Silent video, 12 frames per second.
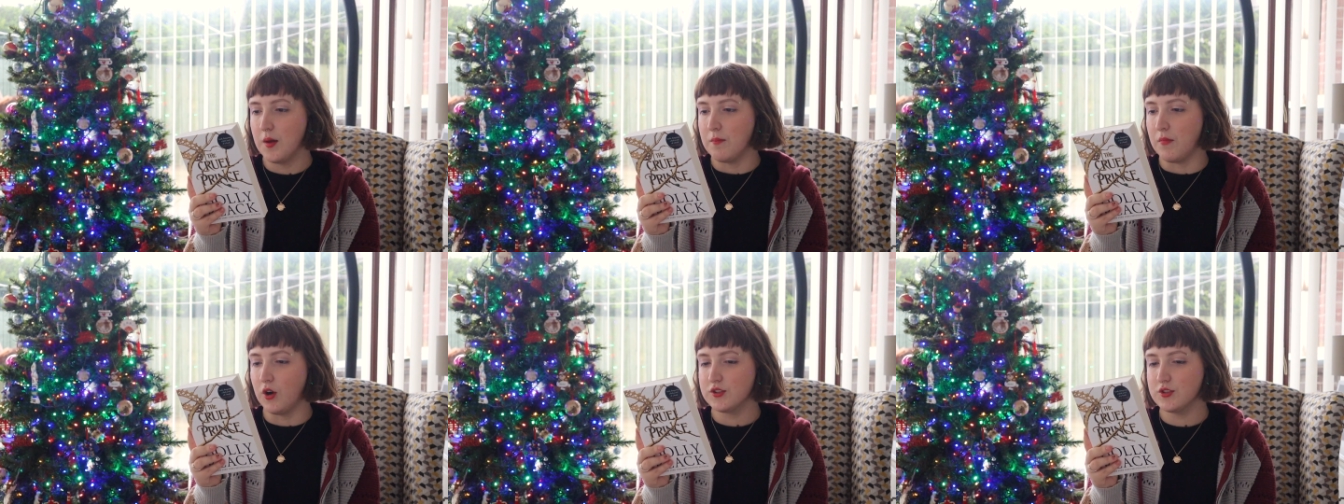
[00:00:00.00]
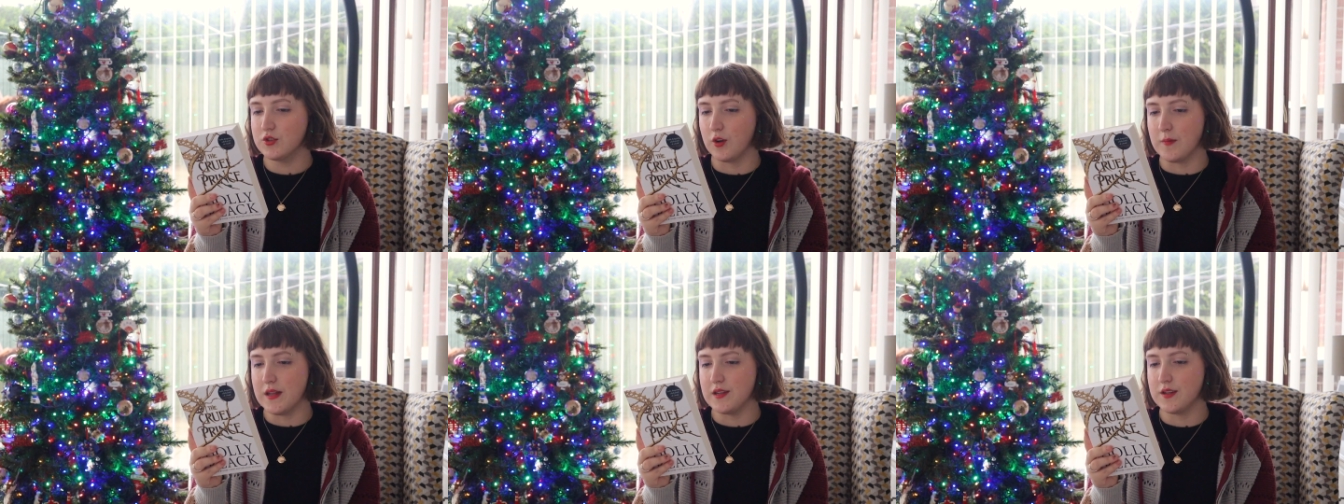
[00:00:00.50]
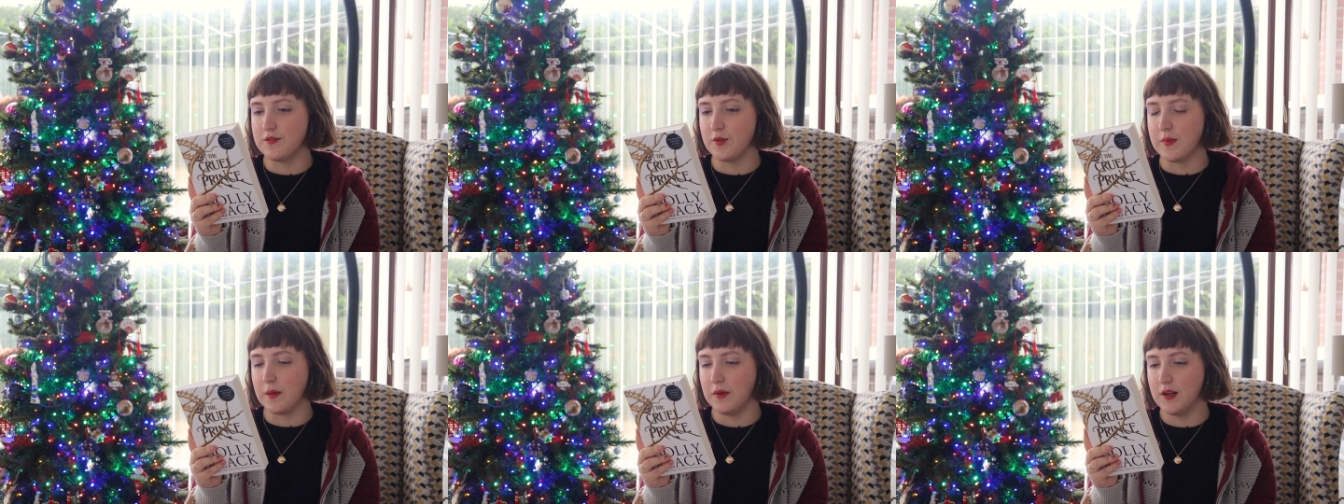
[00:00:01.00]
Mocked and tormented for
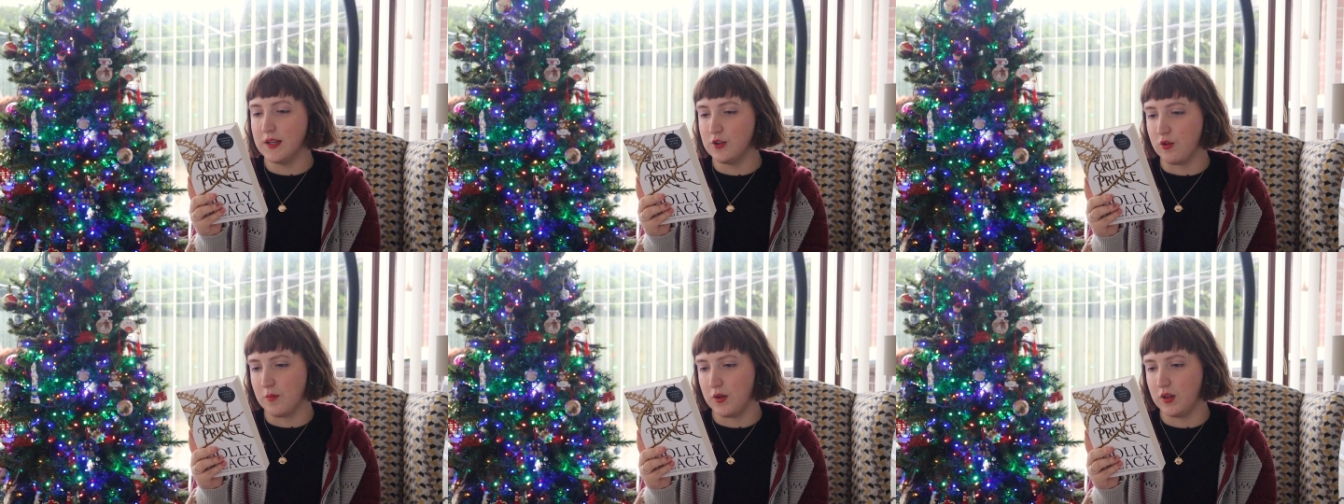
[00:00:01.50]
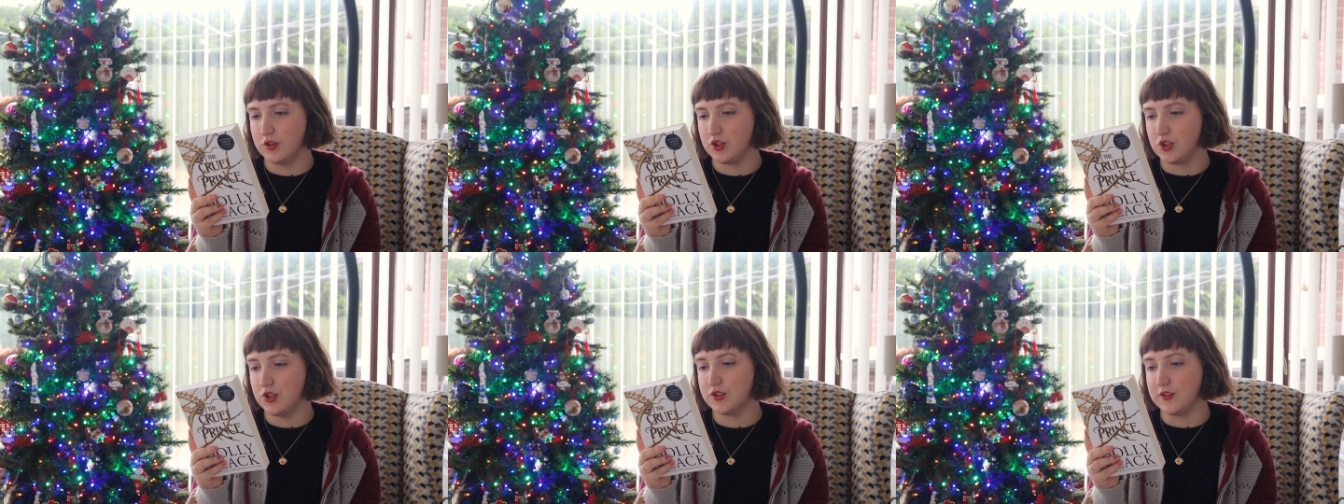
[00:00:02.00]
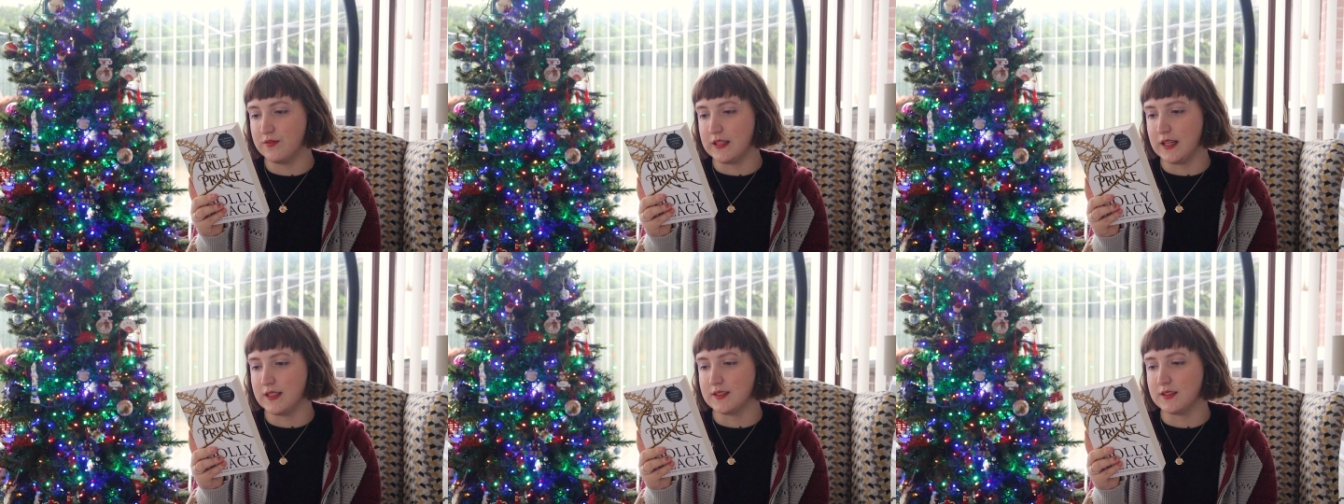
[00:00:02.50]
being merely normal, Jude soon
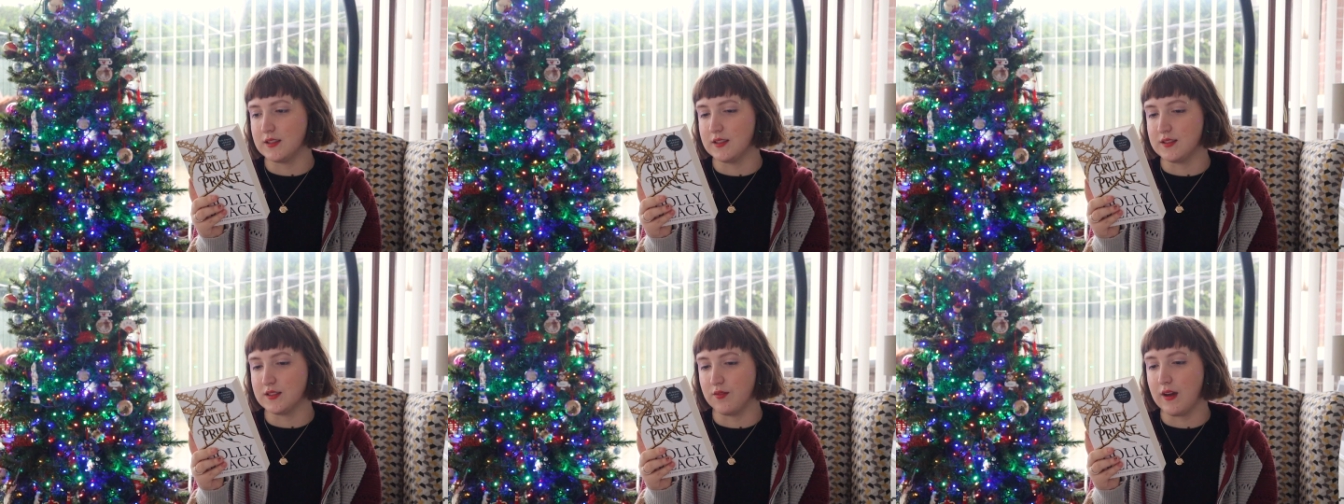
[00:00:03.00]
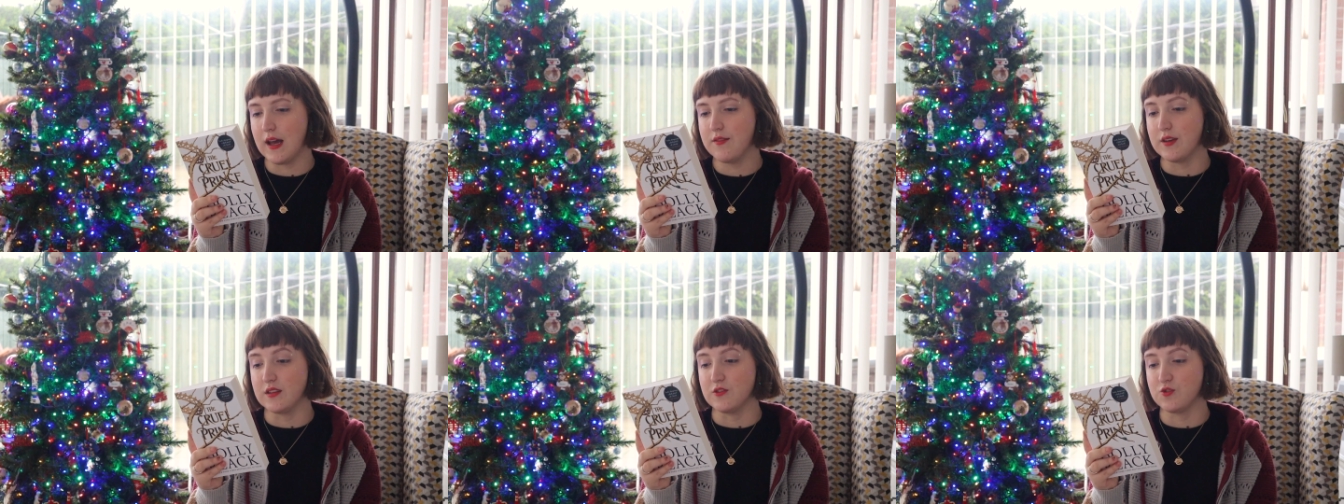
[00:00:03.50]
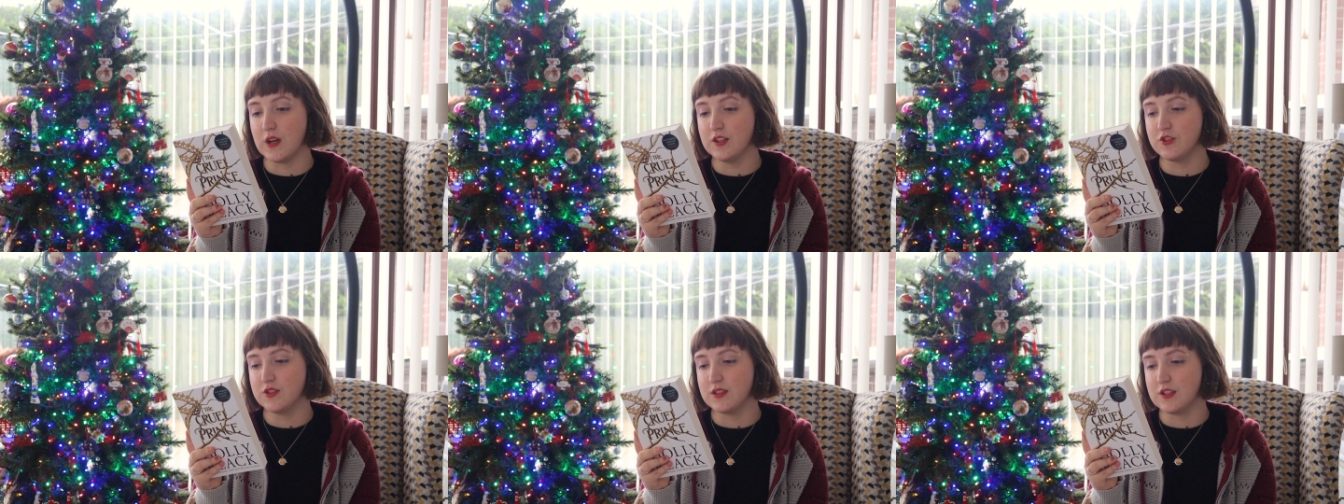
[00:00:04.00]
realises that to survive in the
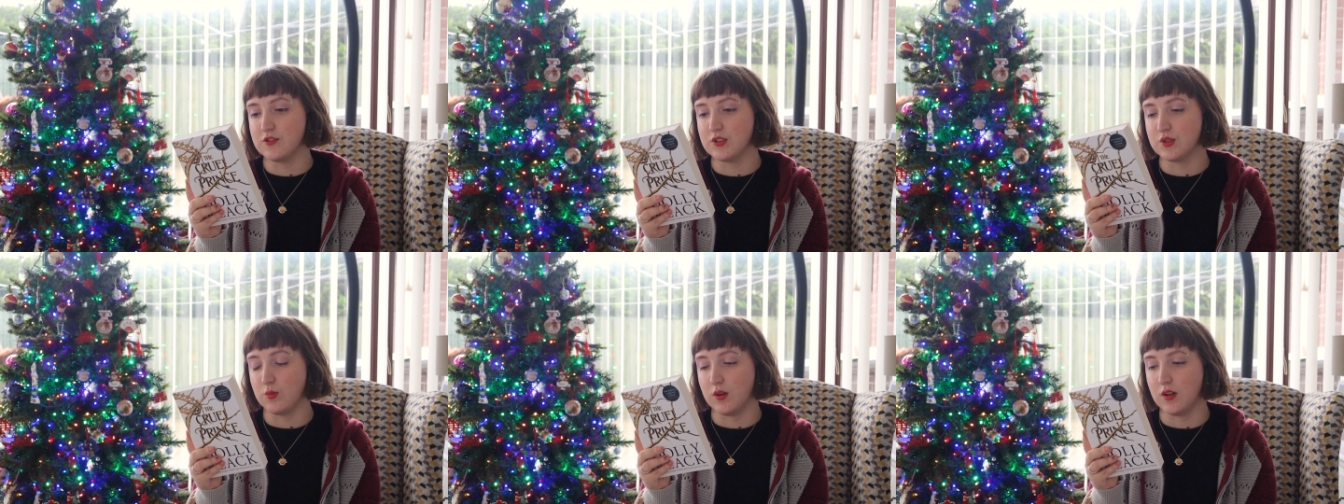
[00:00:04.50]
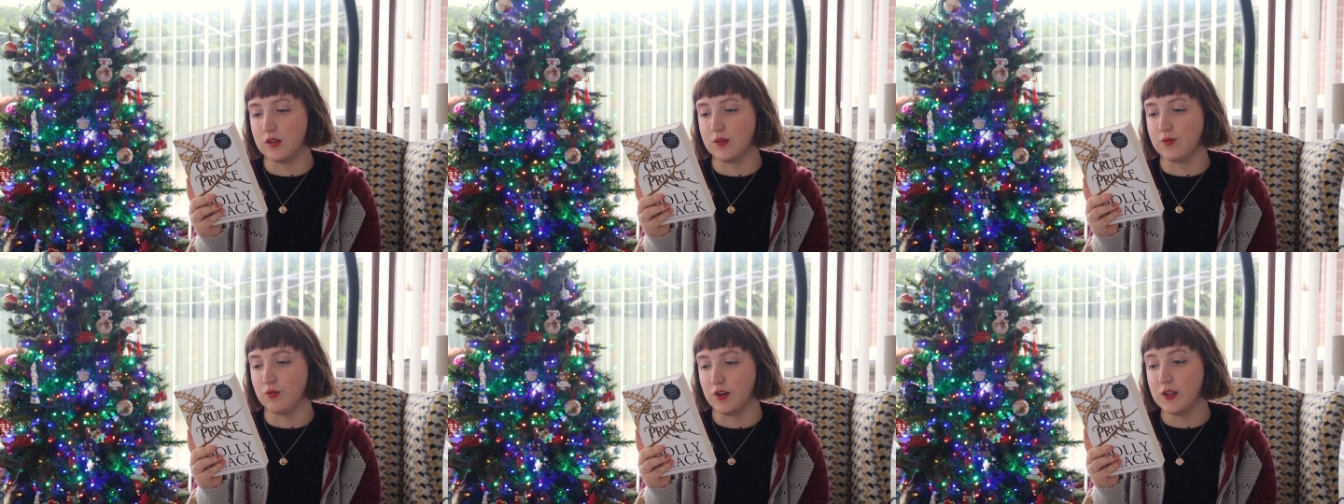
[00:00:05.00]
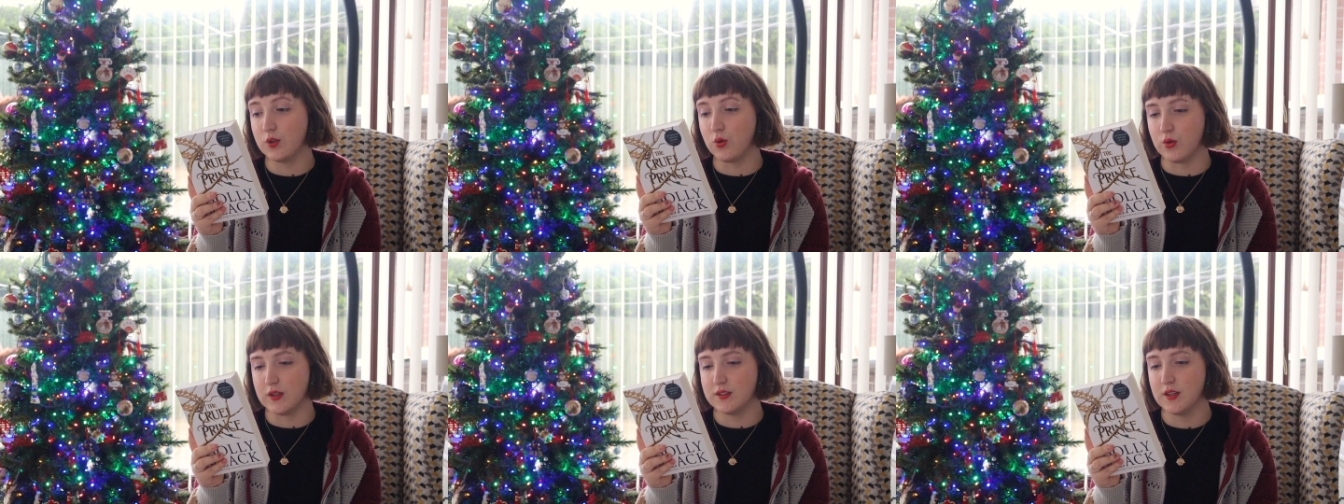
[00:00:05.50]
treacherous, dangerous world of the royal
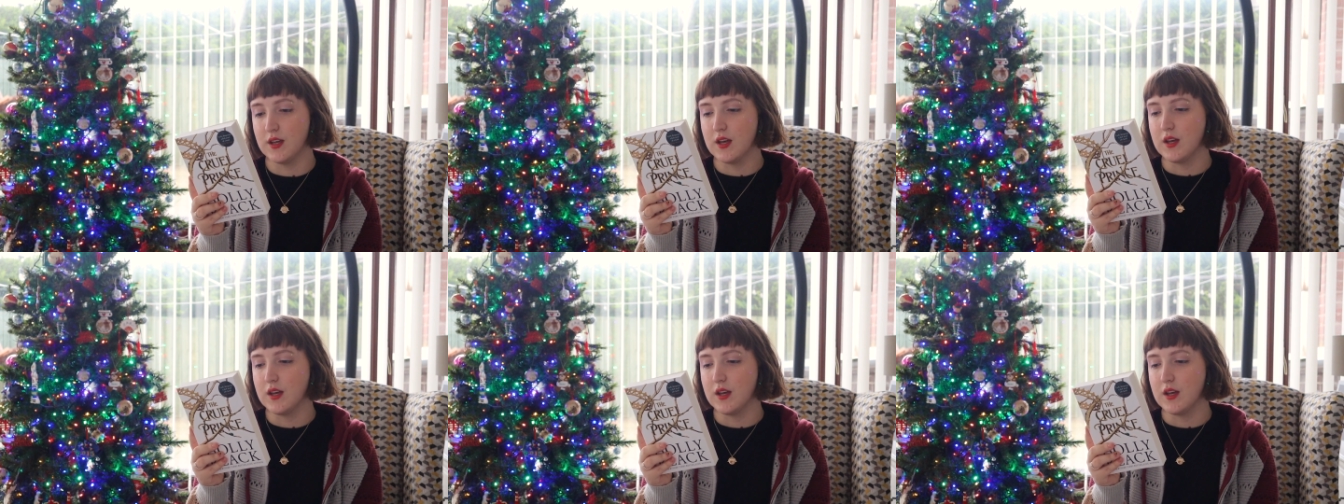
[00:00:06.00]
court,